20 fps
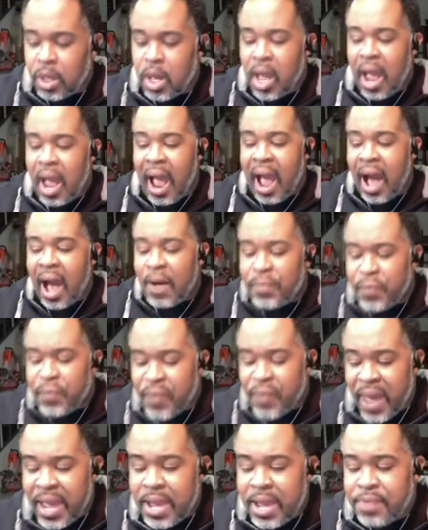Our
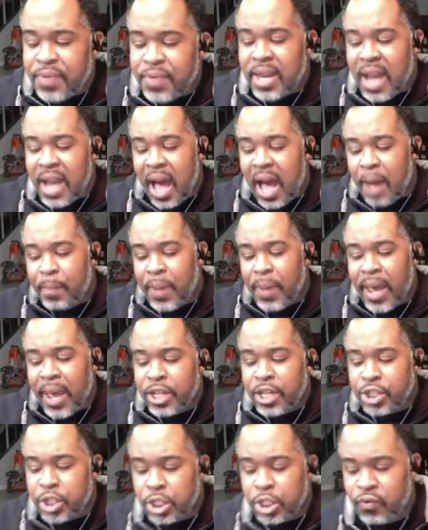faith and our
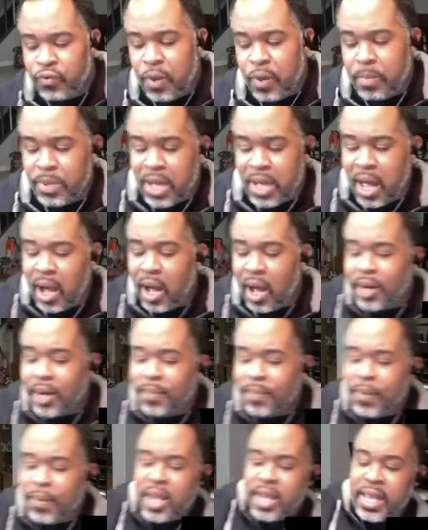patience from God
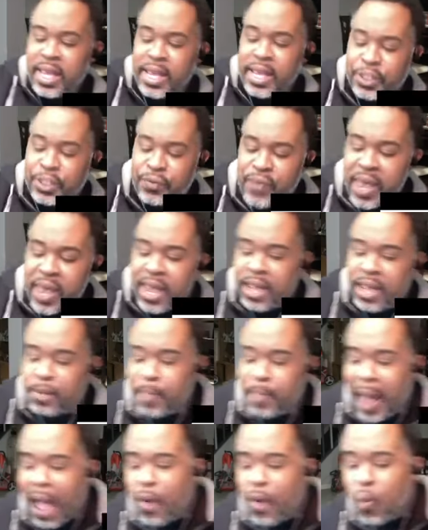is fed
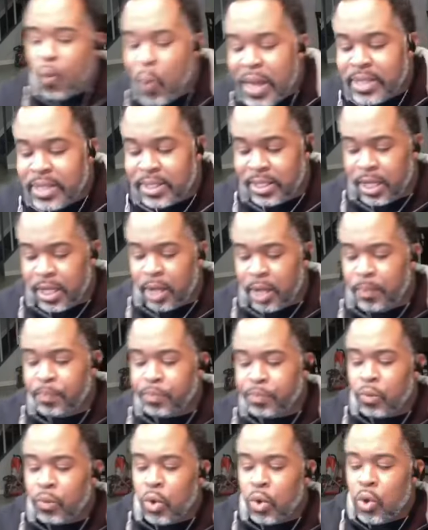by wisdom
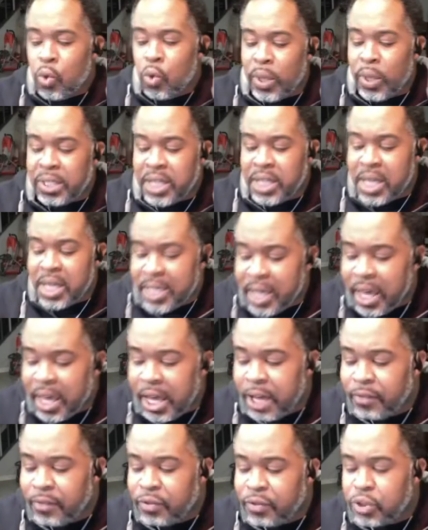which he
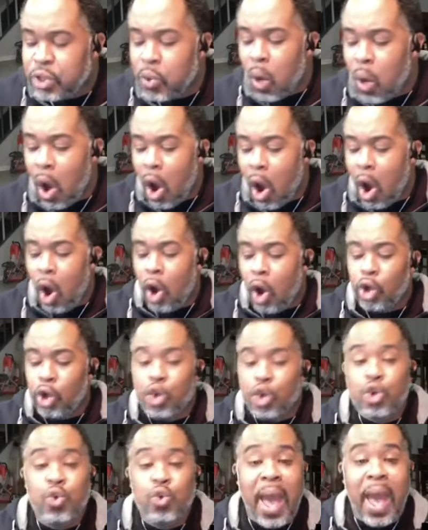gives to all
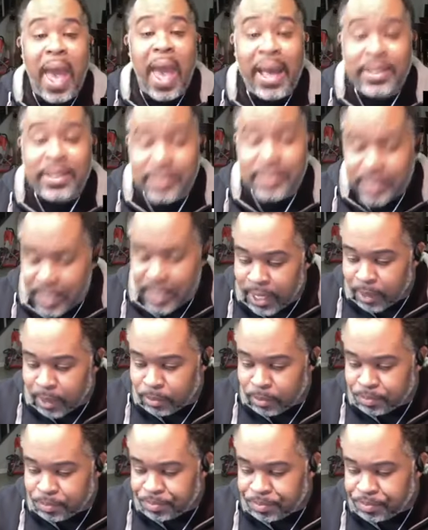who ask him.
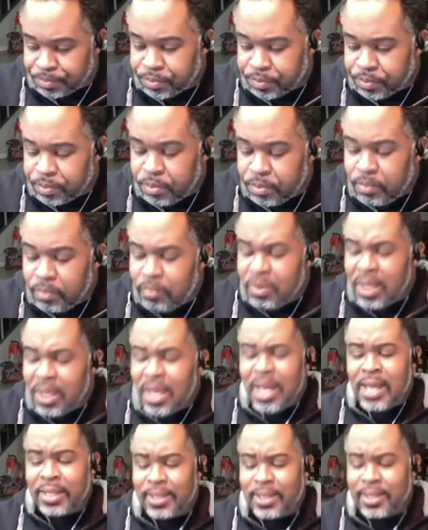
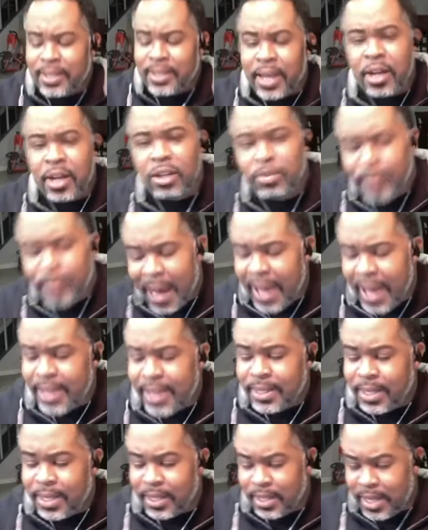Single
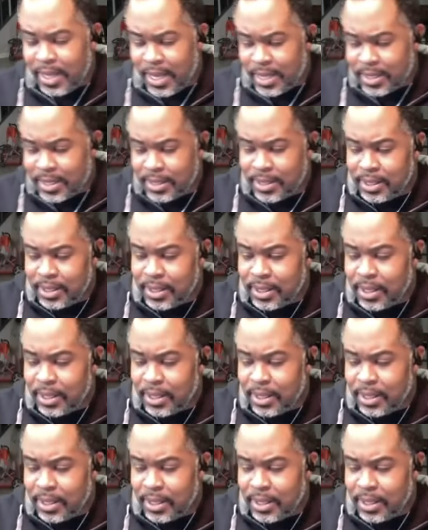mindedness